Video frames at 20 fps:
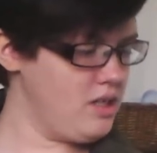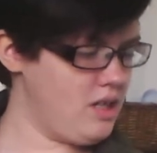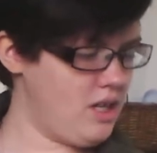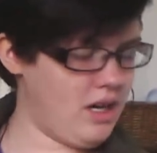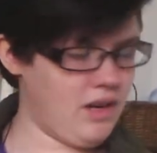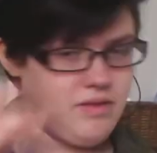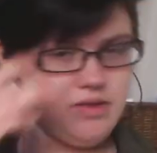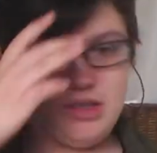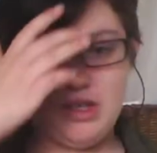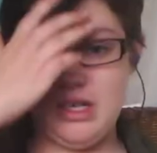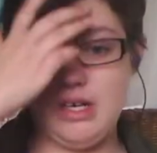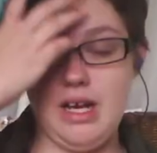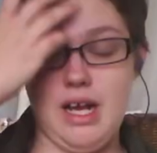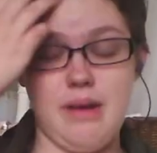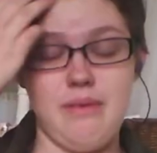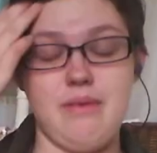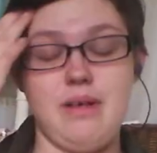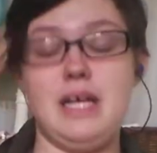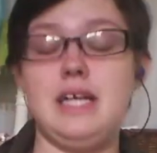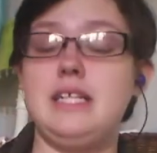
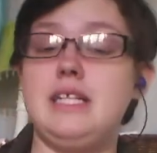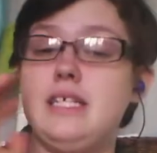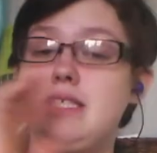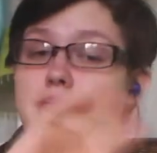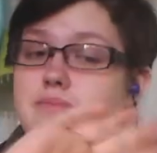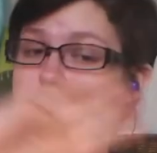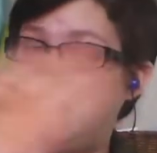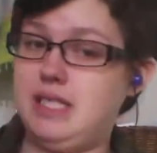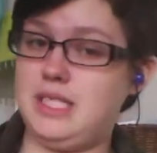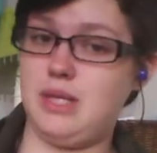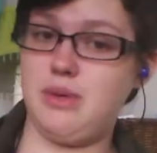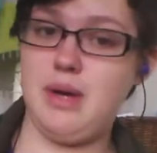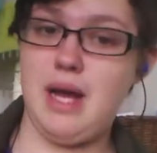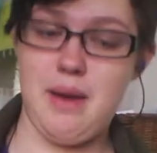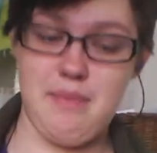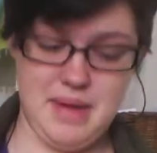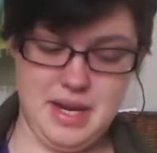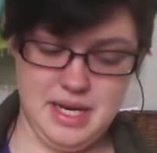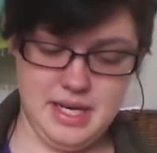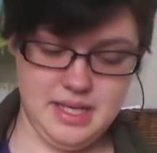that's basically what
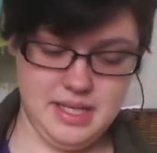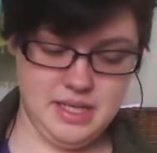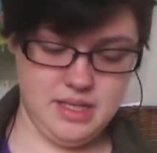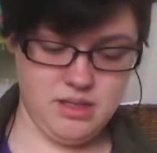happened.